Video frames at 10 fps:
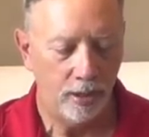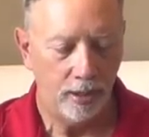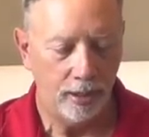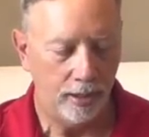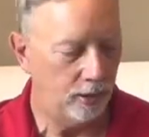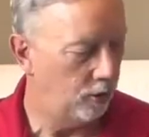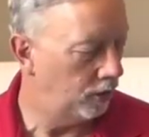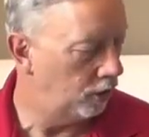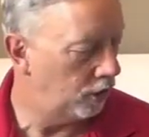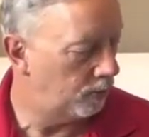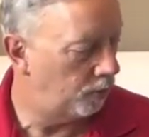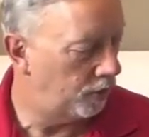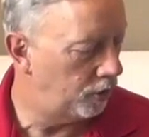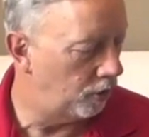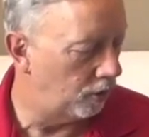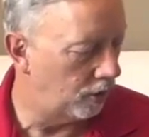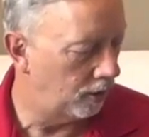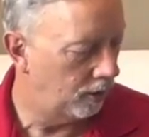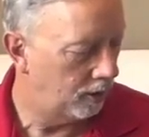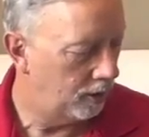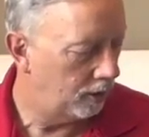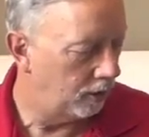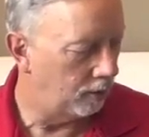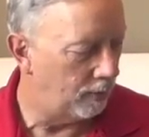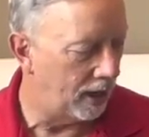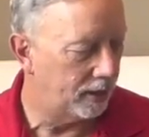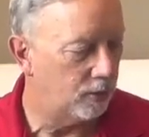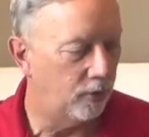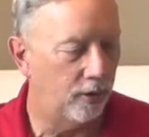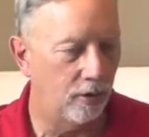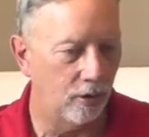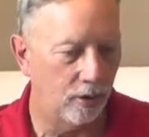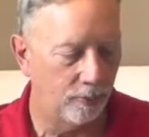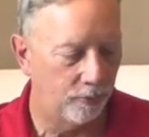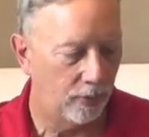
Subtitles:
And you can just put your little box with your